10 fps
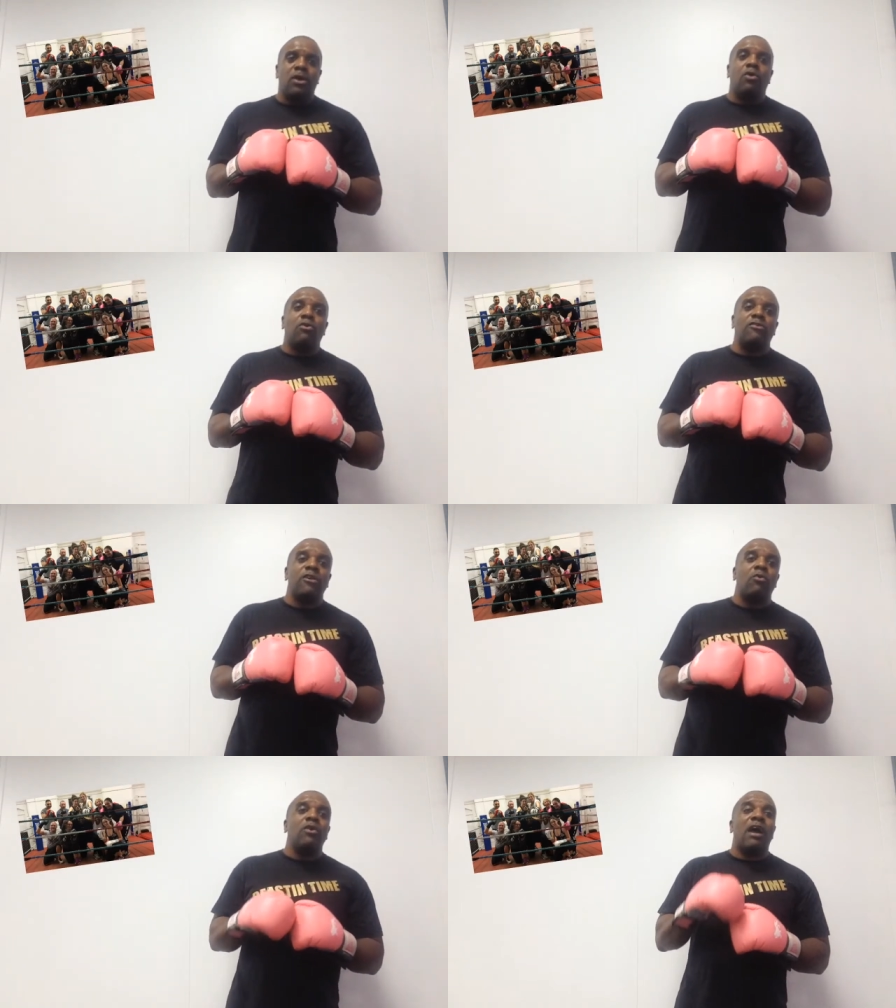
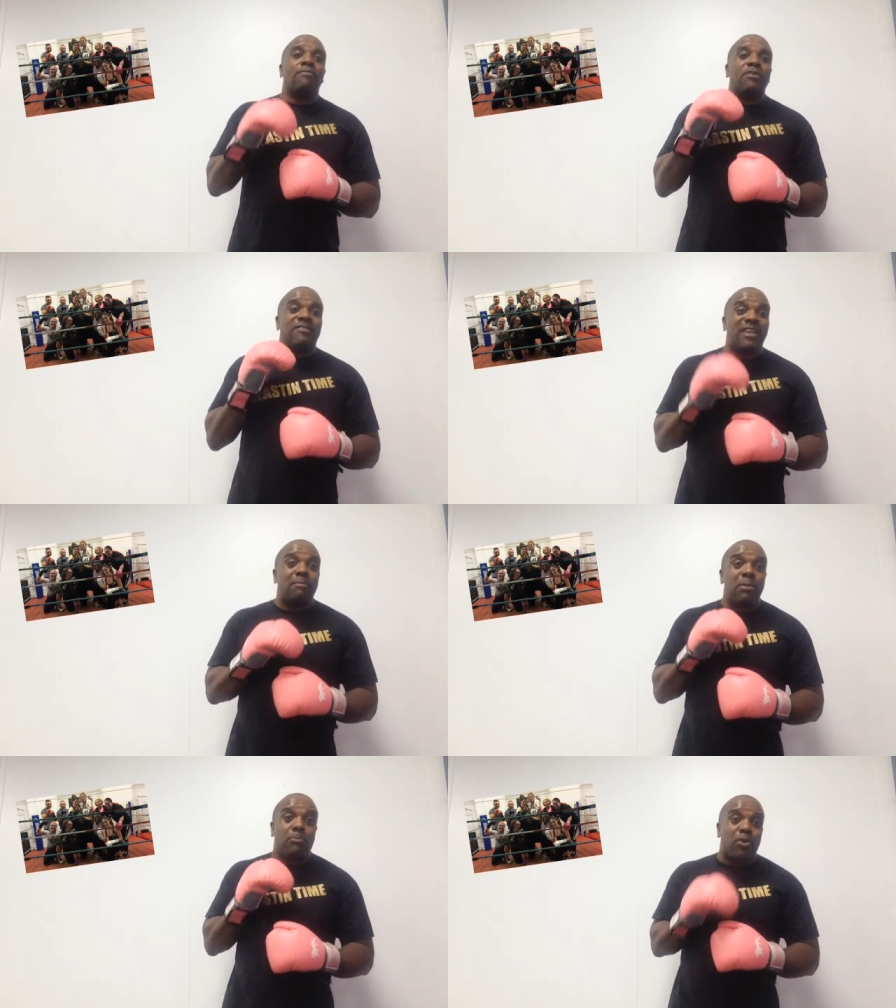Also we have the
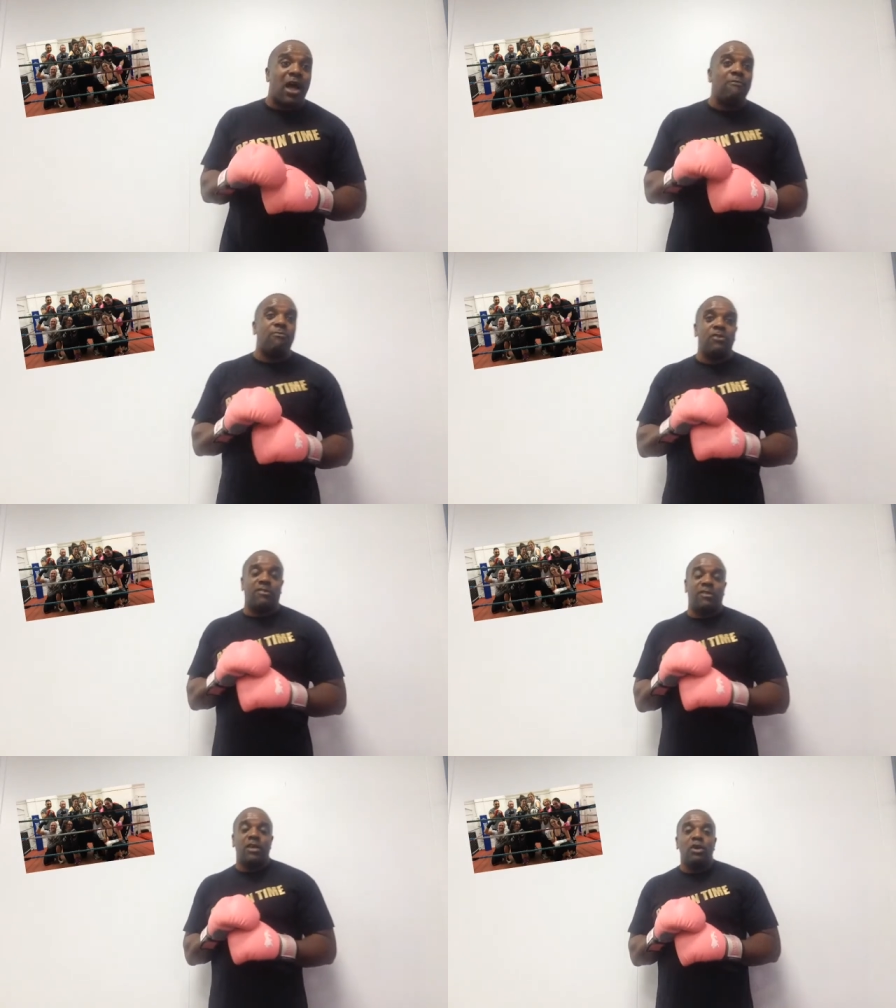
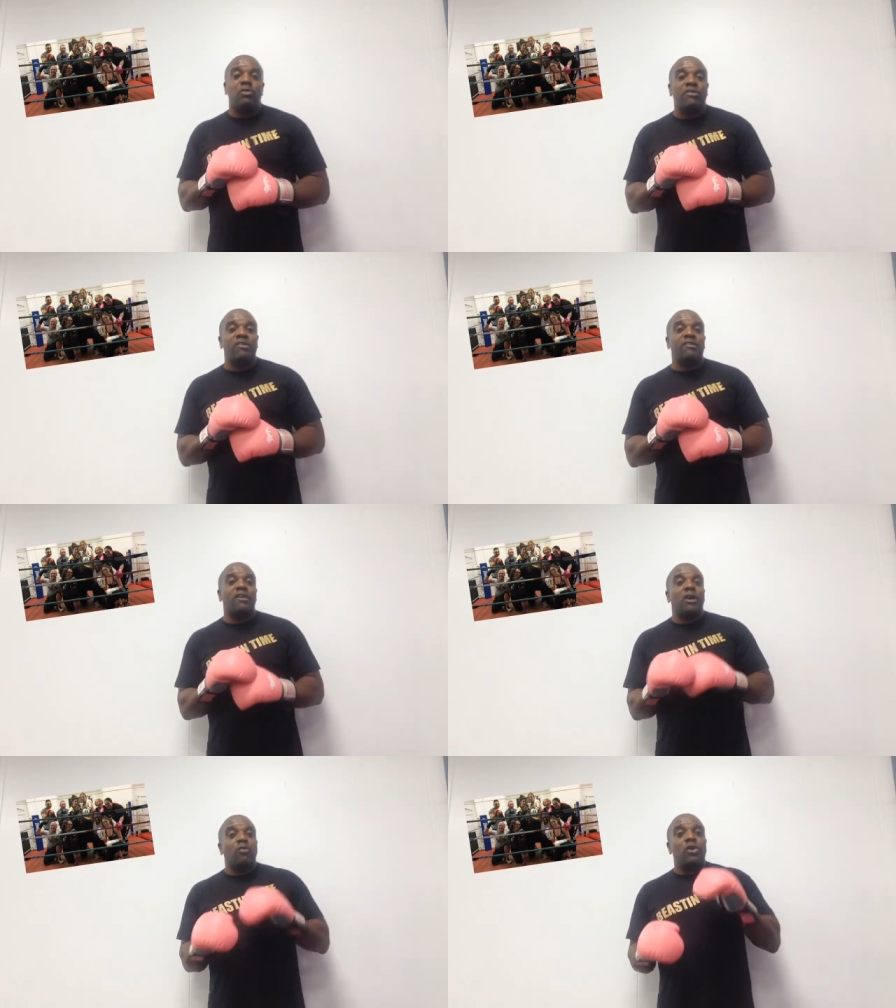semi-private, which
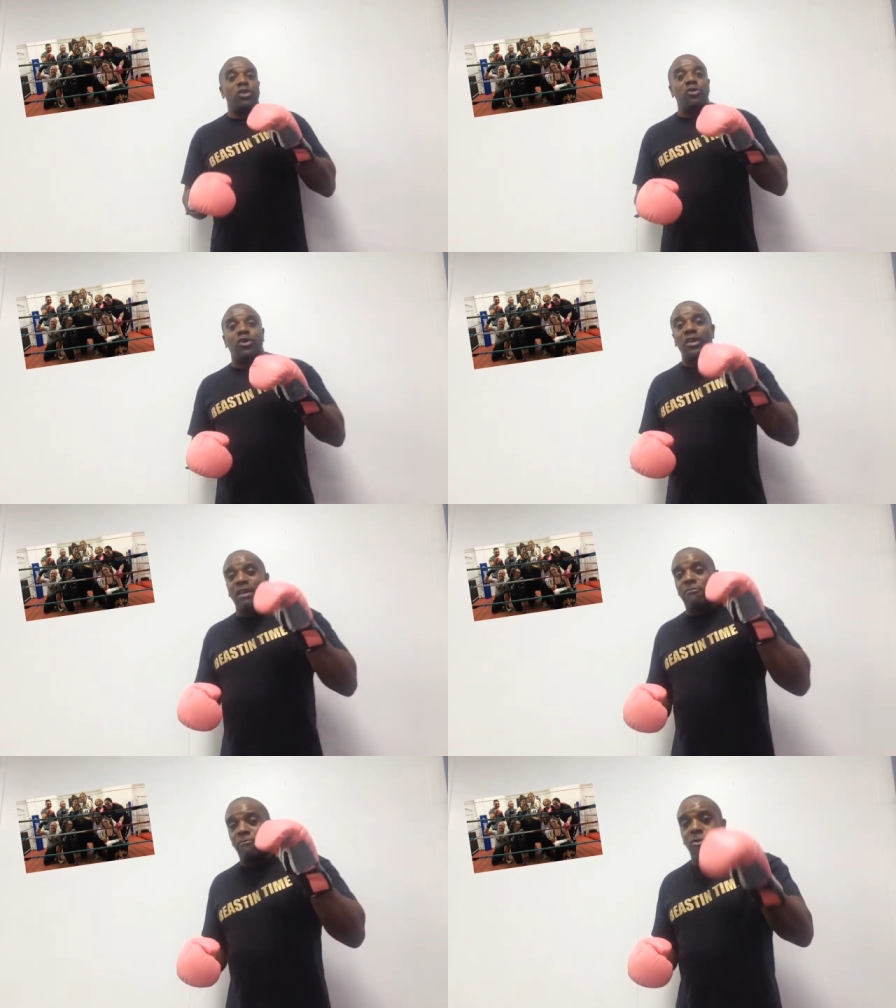is where you can
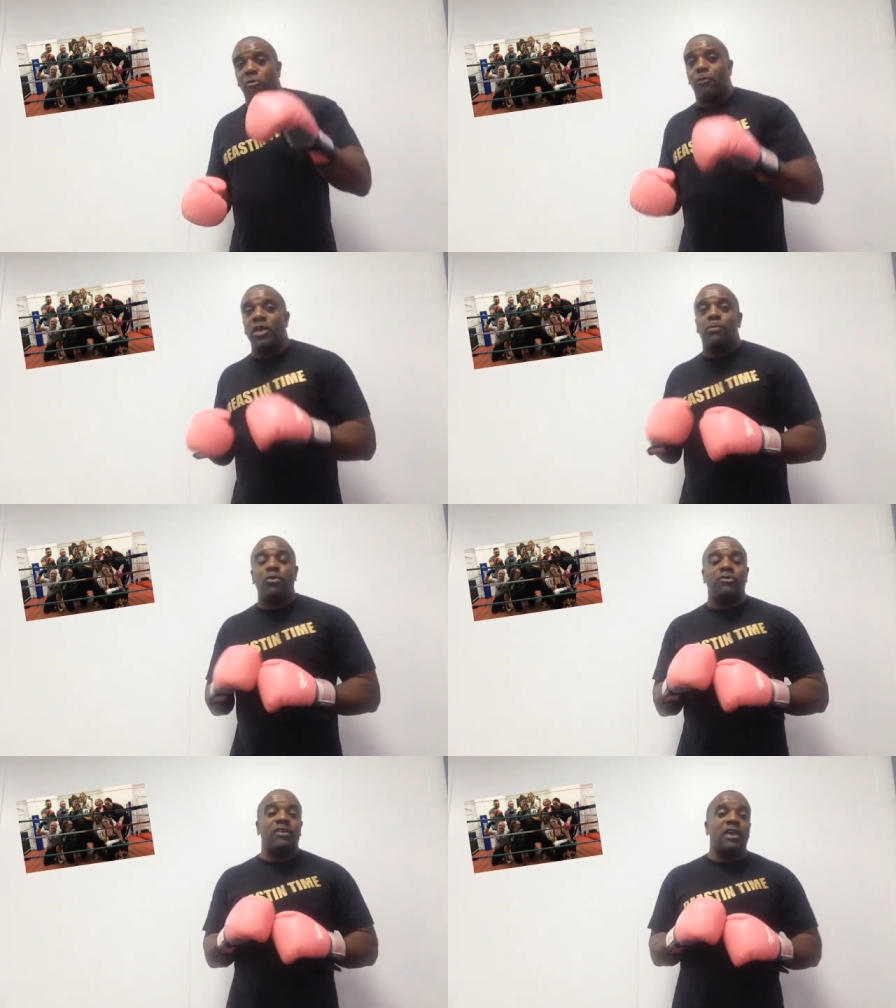get four
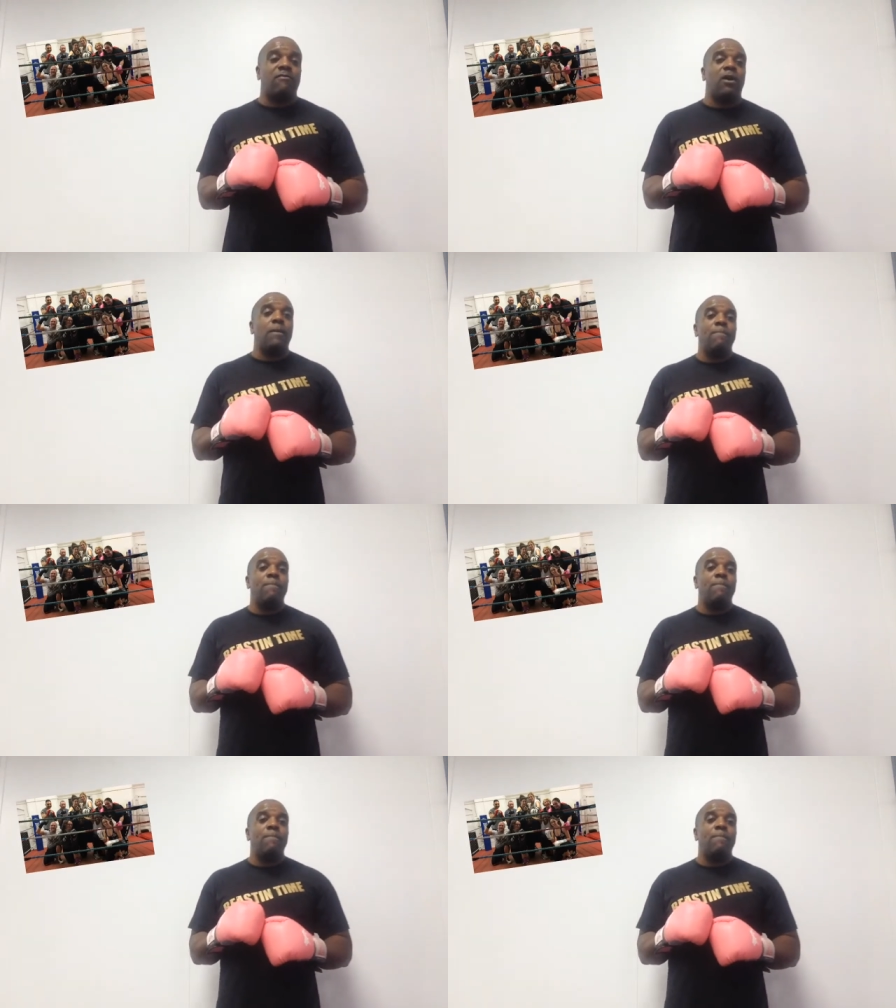people together,